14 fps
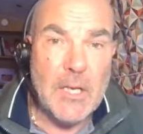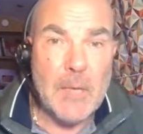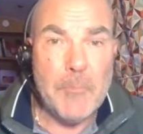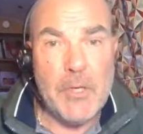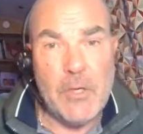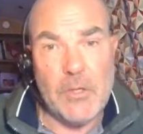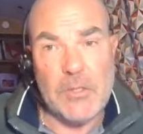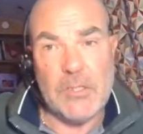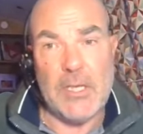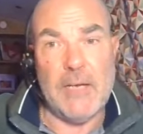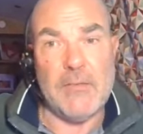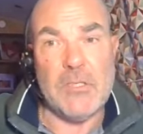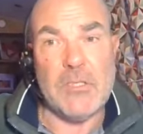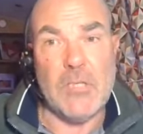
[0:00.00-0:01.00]
because they
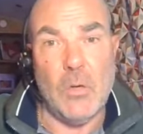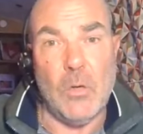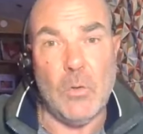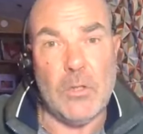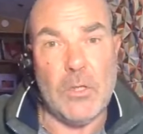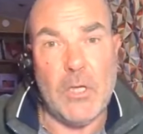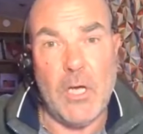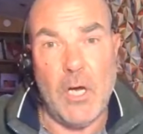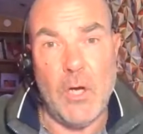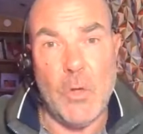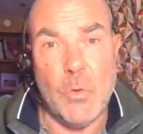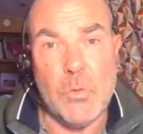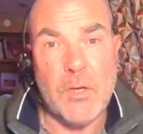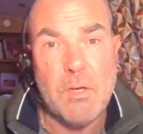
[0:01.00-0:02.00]
have stolen
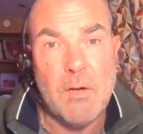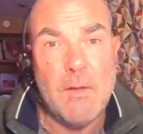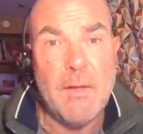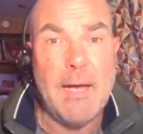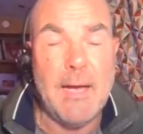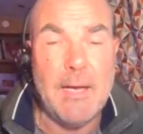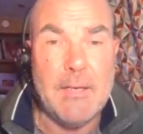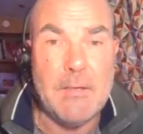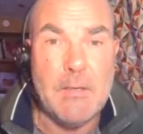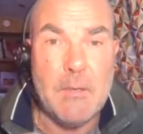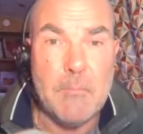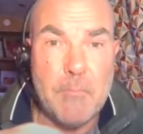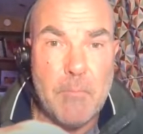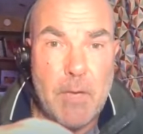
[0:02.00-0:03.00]
code and
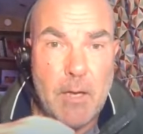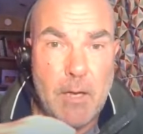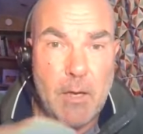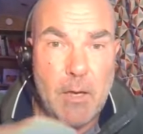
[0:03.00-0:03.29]
uh,